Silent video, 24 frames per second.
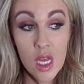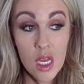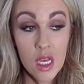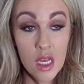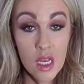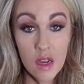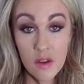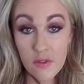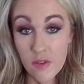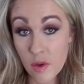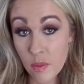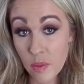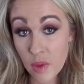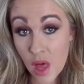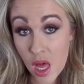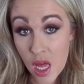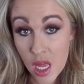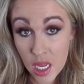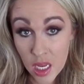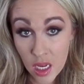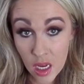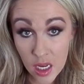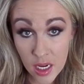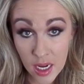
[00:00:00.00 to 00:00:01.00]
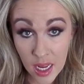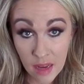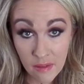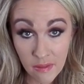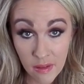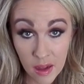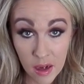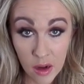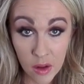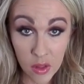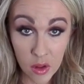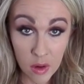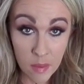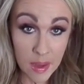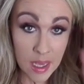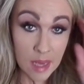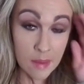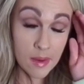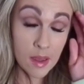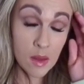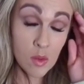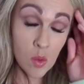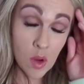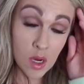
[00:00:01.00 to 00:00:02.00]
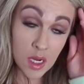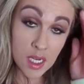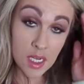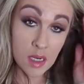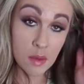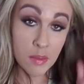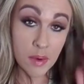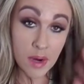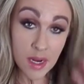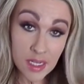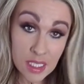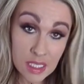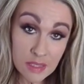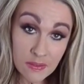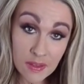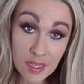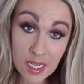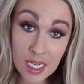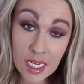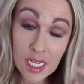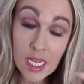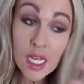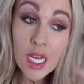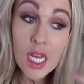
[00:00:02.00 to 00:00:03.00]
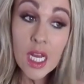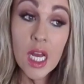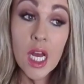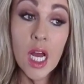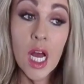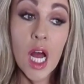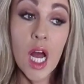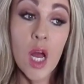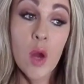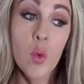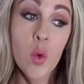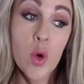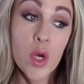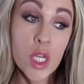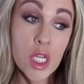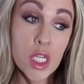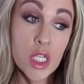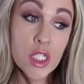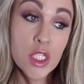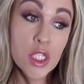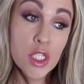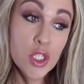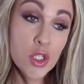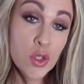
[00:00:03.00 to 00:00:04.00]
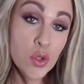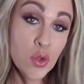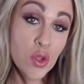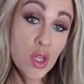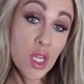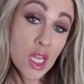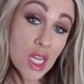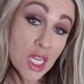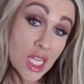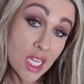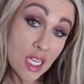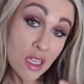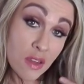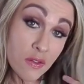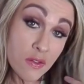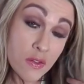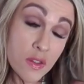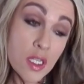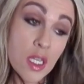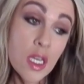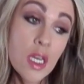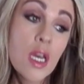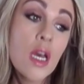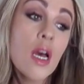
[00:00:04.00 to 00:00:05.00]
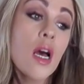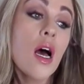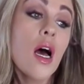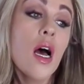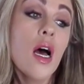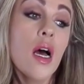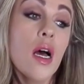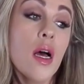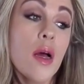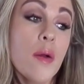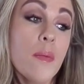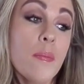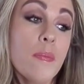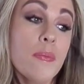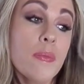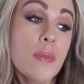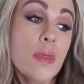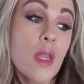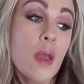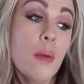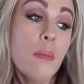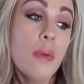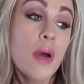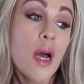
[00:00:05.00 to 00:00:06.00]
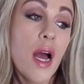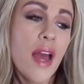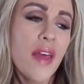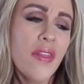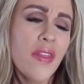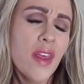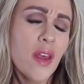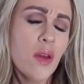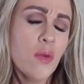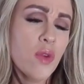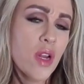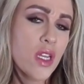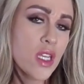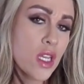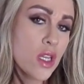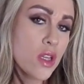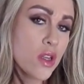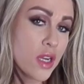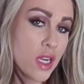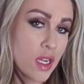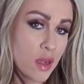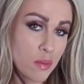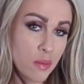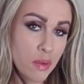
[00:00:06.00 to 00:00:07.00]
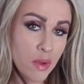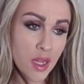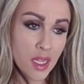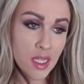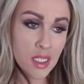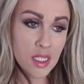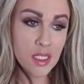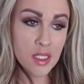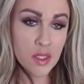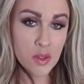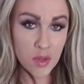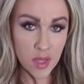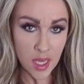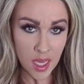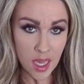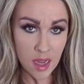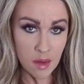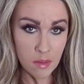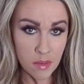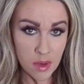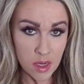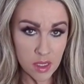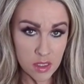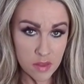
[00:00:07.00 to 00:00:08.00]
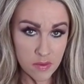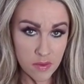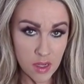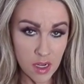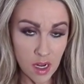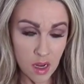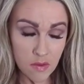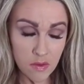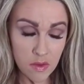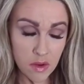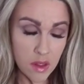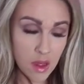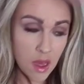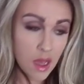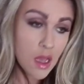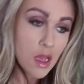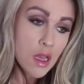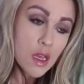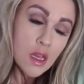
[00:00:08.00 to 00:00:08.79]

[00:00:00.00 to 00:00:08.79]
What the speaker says: if you're planning on having another baby and wanting to breastfeed, I wouldn't do the lift. But I think regular implants, you can breastfeed after that.